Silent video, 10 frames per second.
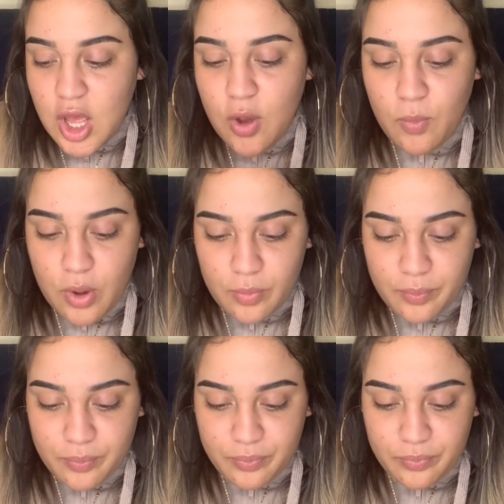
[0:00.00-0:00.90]
Well,
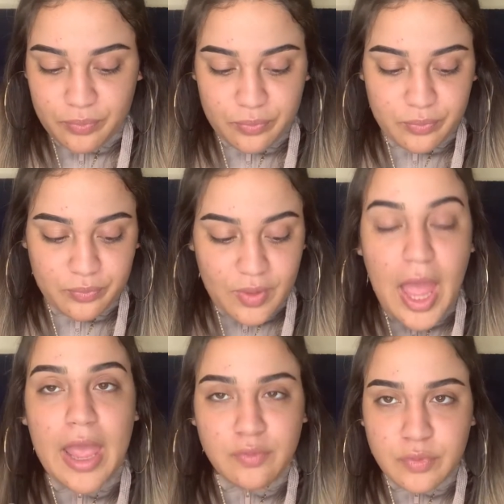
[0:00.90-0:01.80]
not
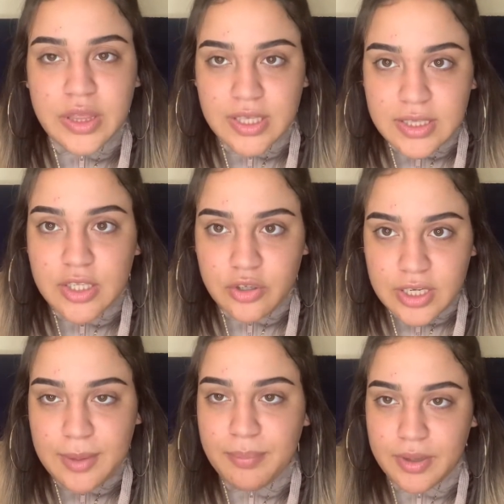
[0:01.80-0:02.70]
everything
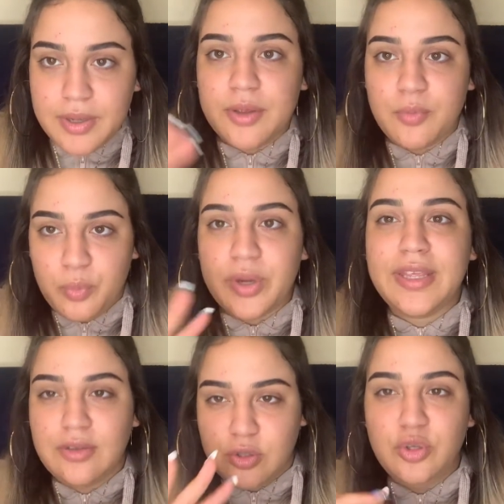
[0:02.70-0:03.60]
literally, but
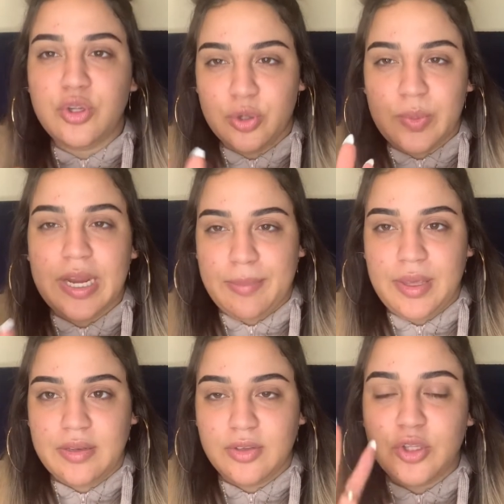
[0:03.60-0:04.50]
you know what I
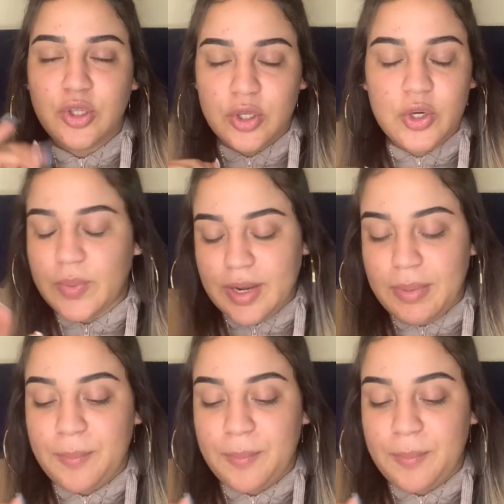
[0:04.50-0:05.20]
mean.